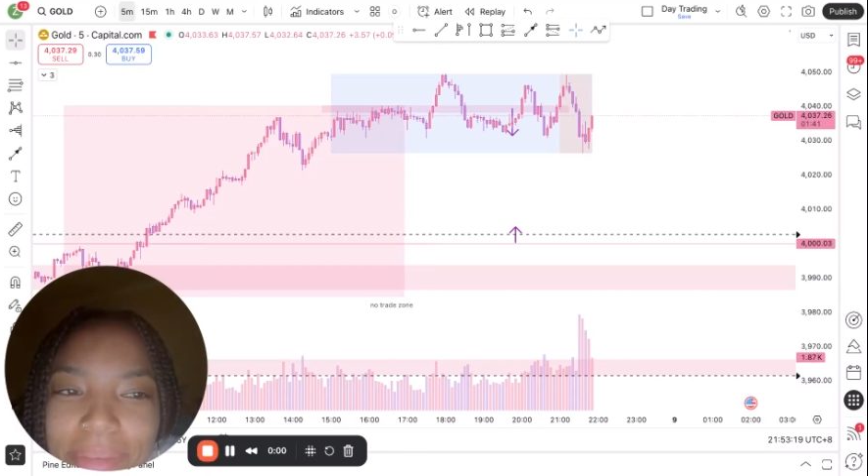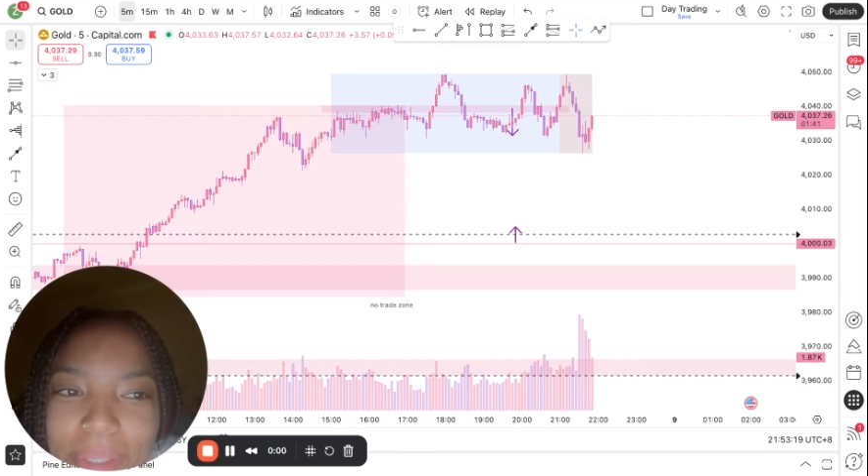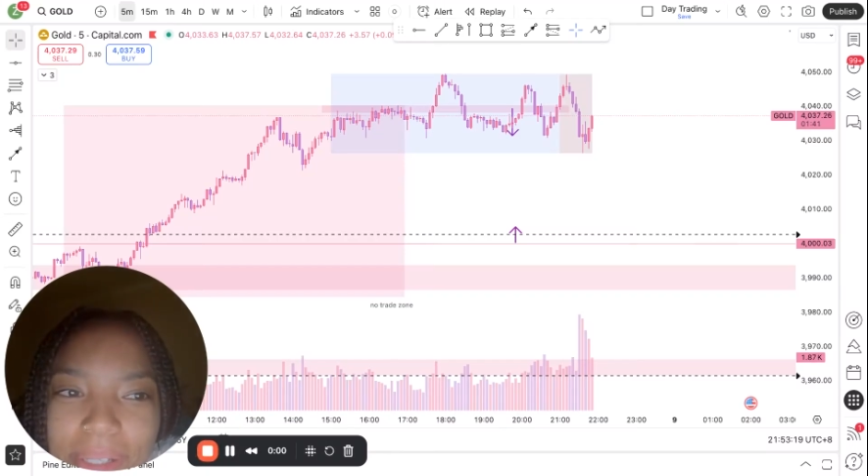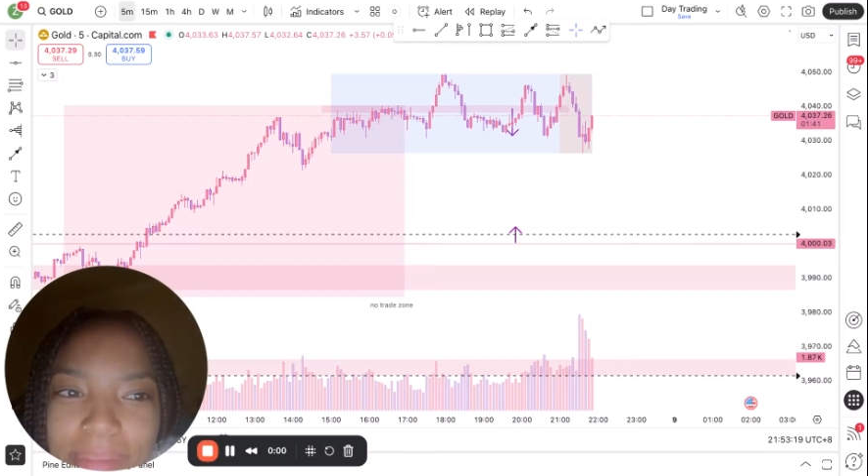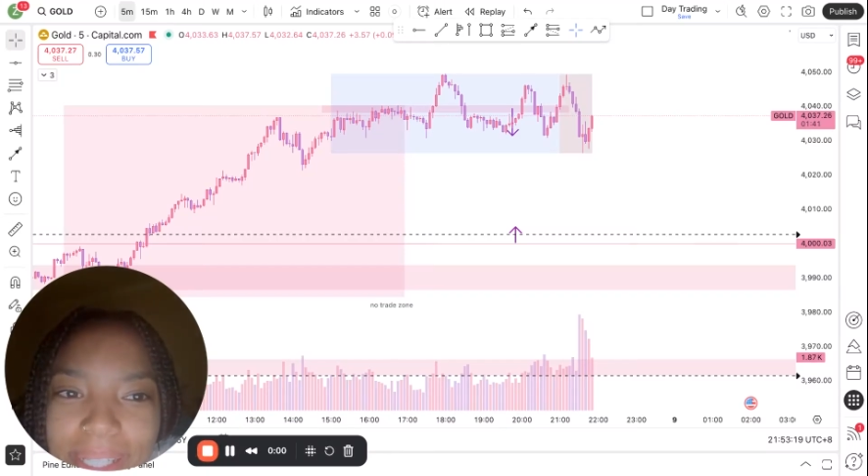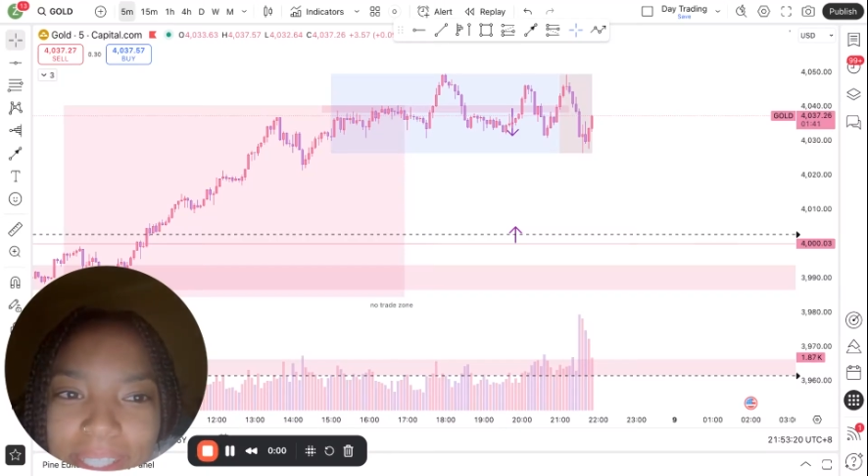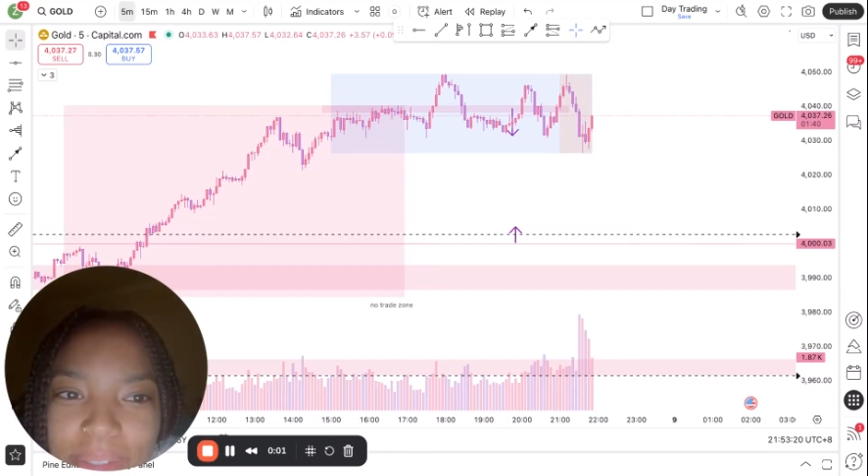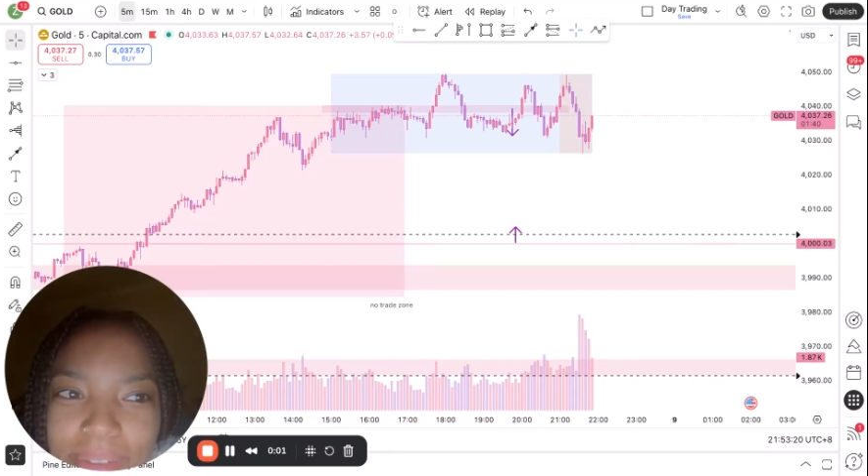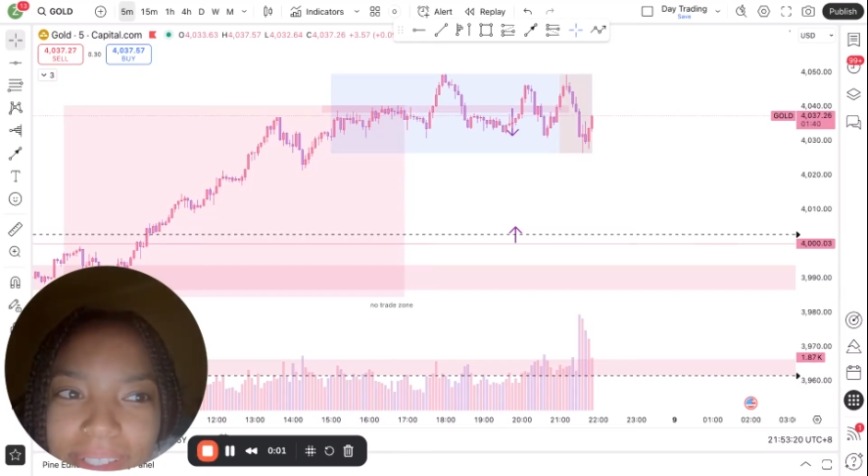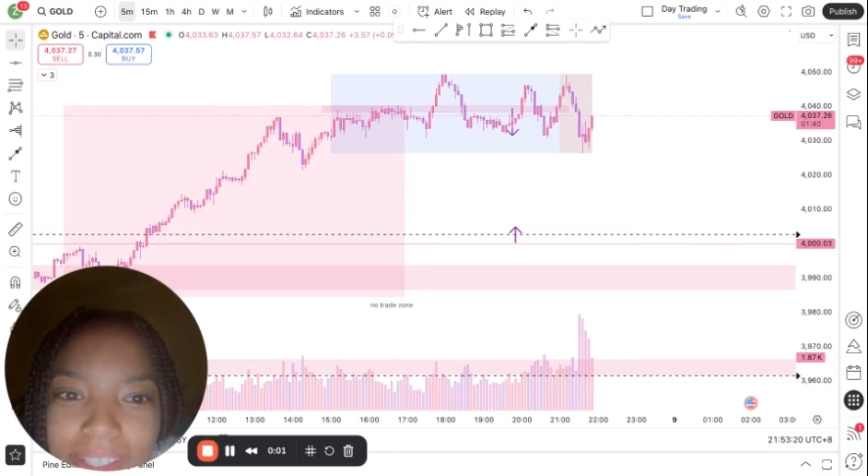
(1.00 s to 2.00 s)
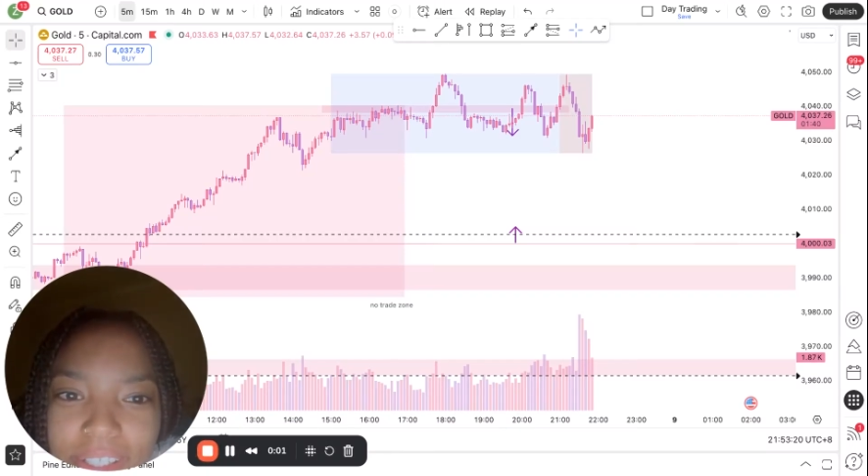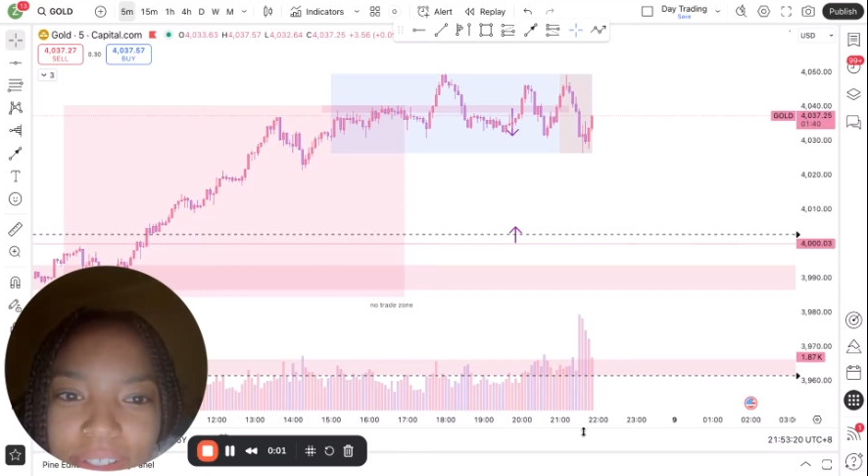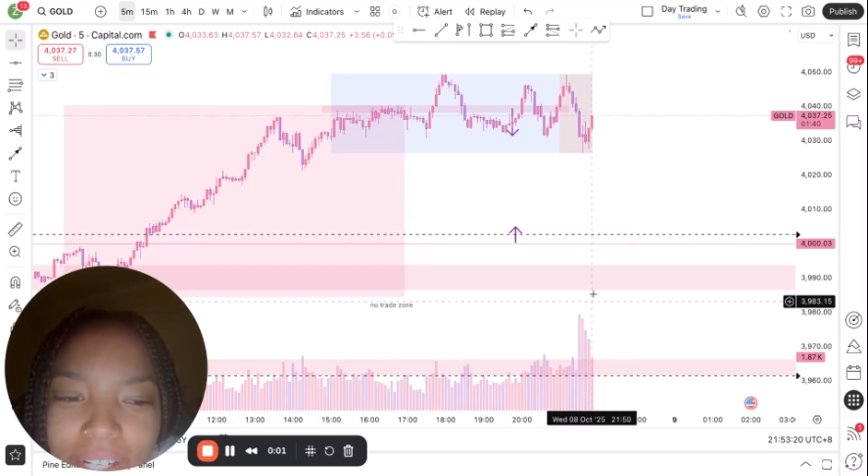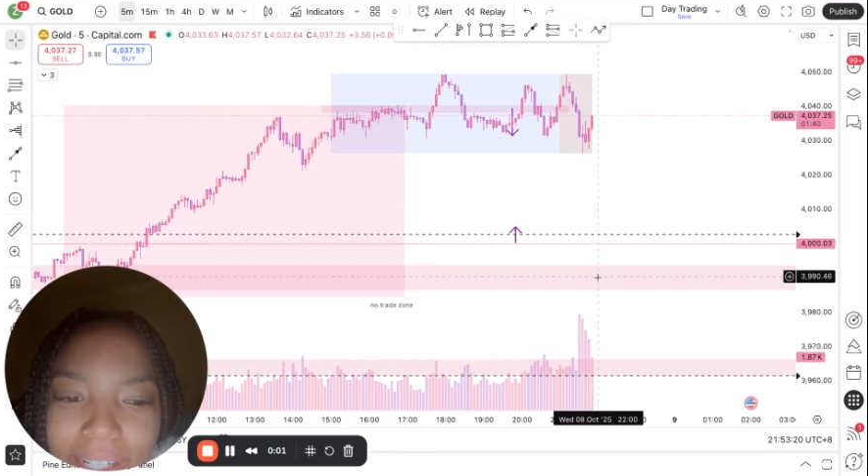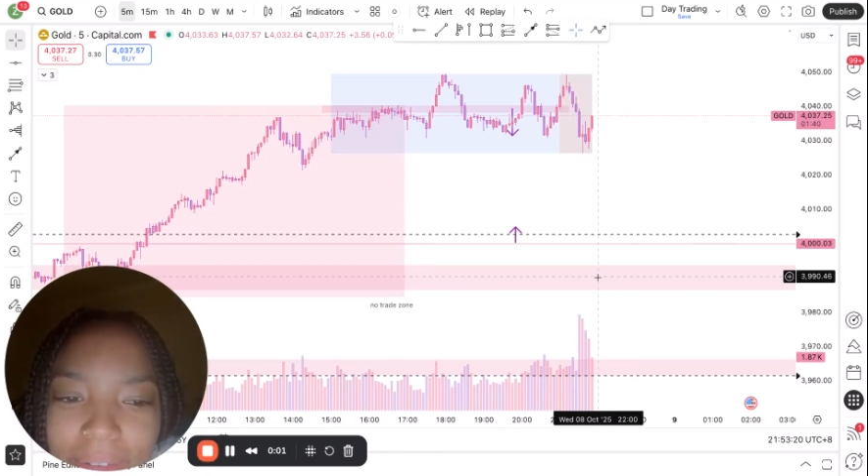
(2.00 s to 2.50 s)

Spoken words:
welcome back to another trade